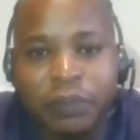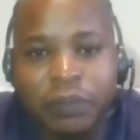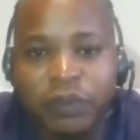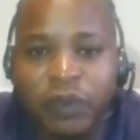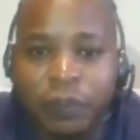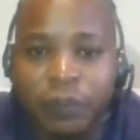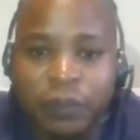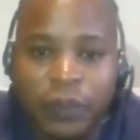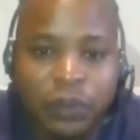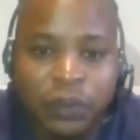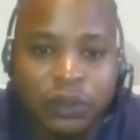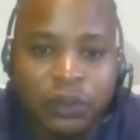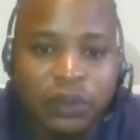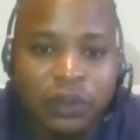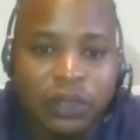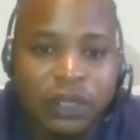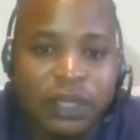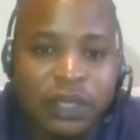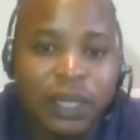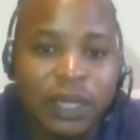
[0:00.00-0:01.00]
for people to
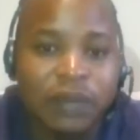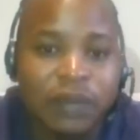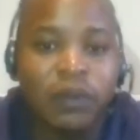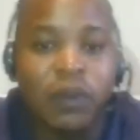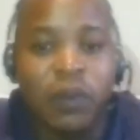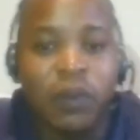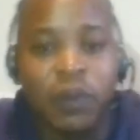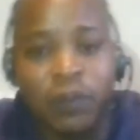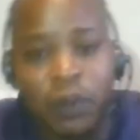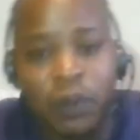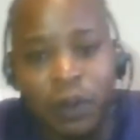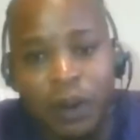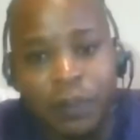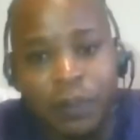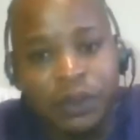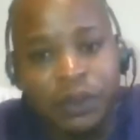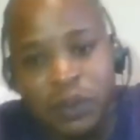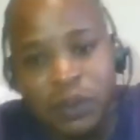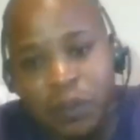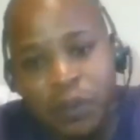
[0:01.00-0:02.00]
see, and you will
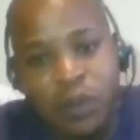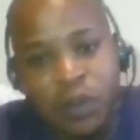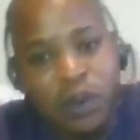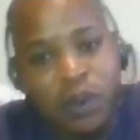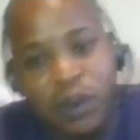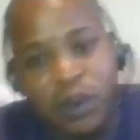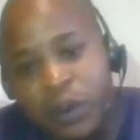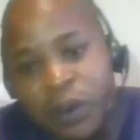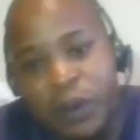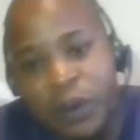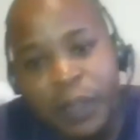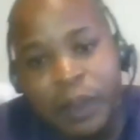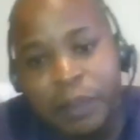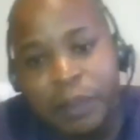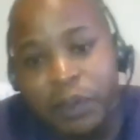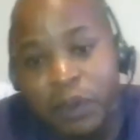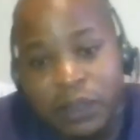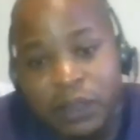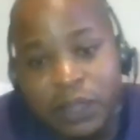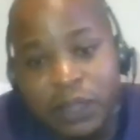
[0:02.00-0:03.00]
probably do more,
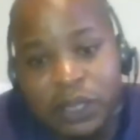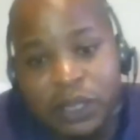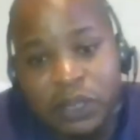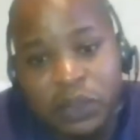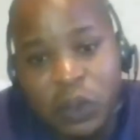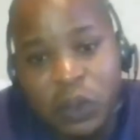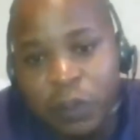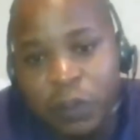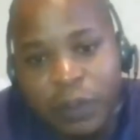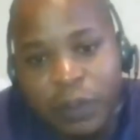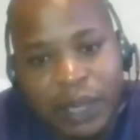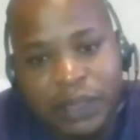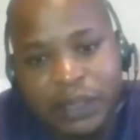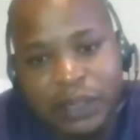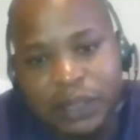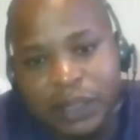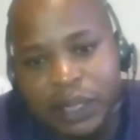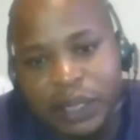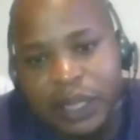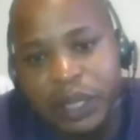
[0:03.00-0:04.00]
because there's so
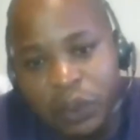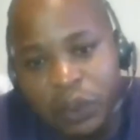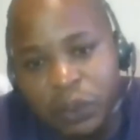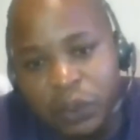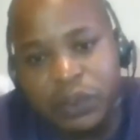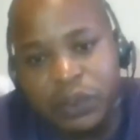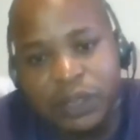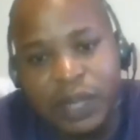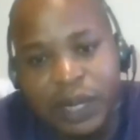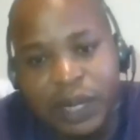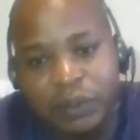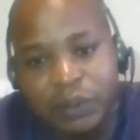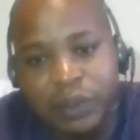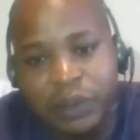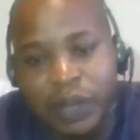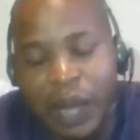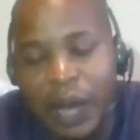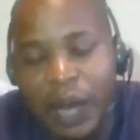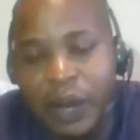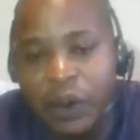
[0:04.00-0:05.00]
much heroes that
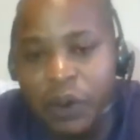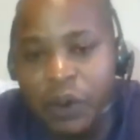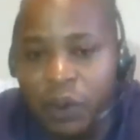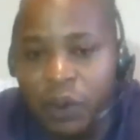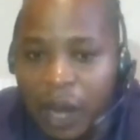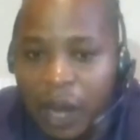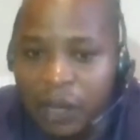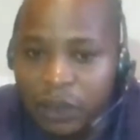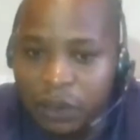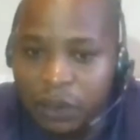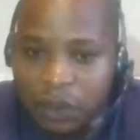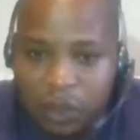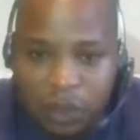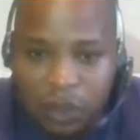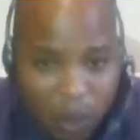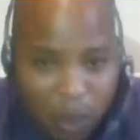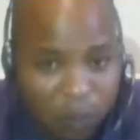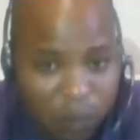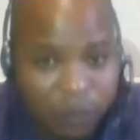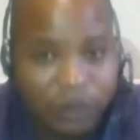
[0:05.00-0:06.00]
we are not
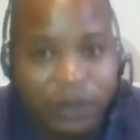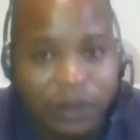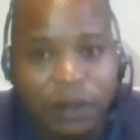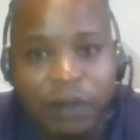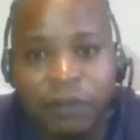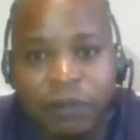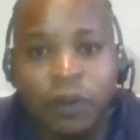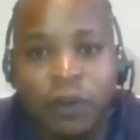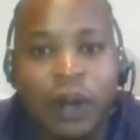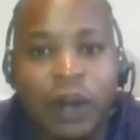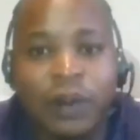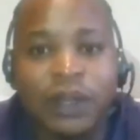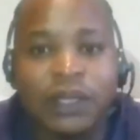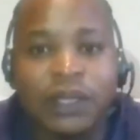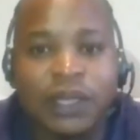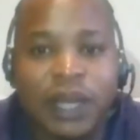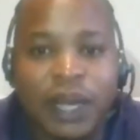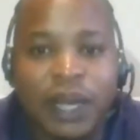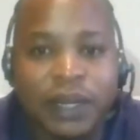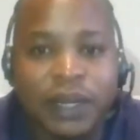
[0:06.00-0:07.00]
known from our
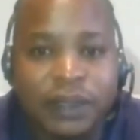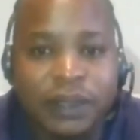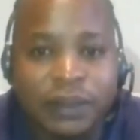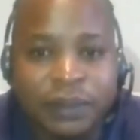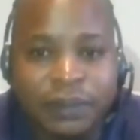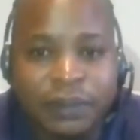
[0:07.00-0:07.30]
side.